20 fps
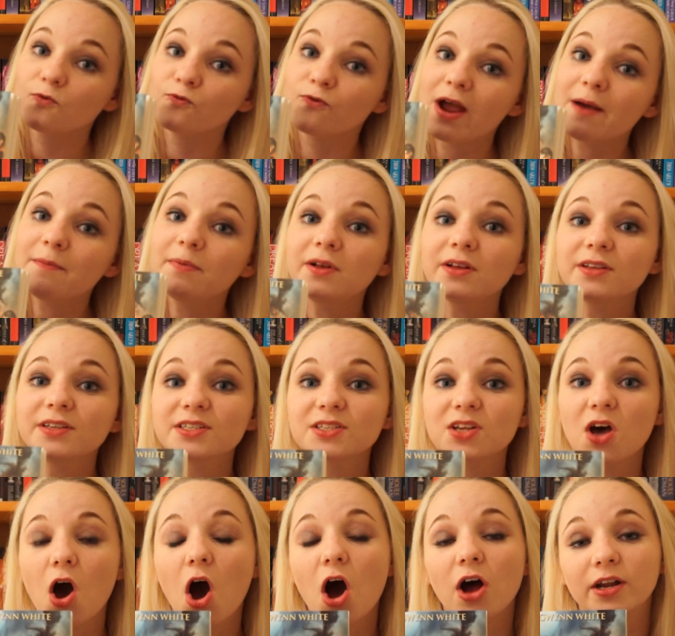Rebel's
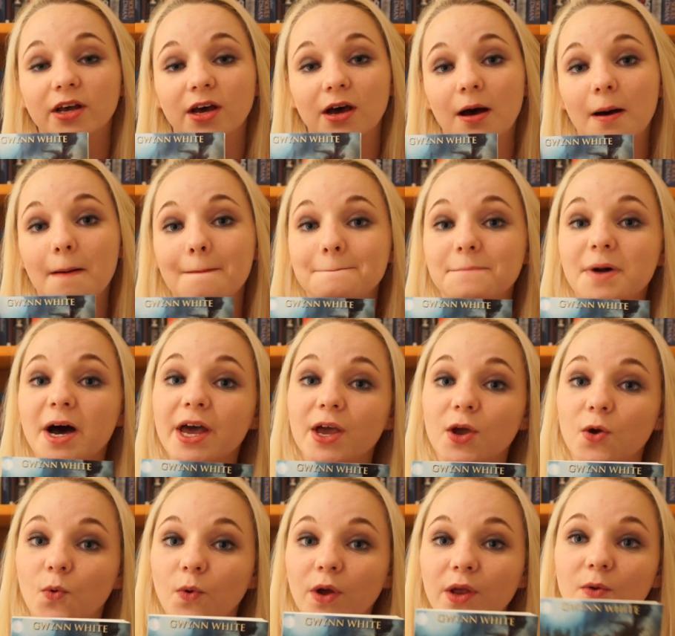Honor by
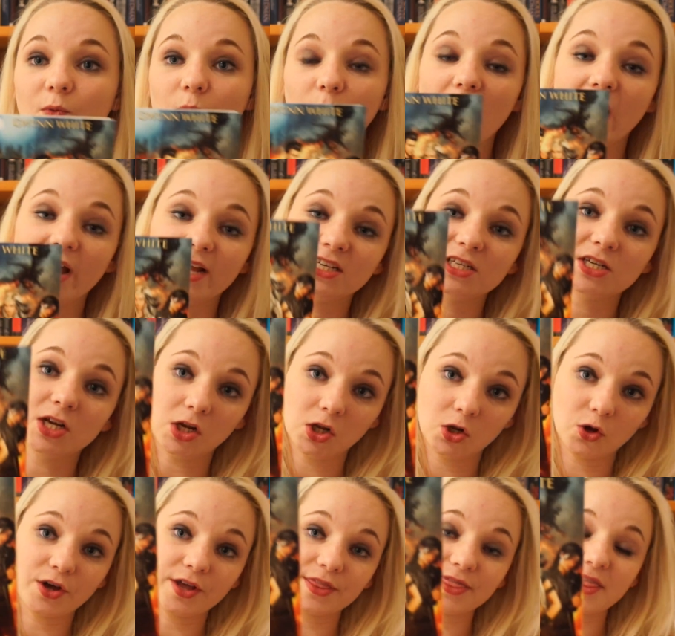Gwyn White. Look at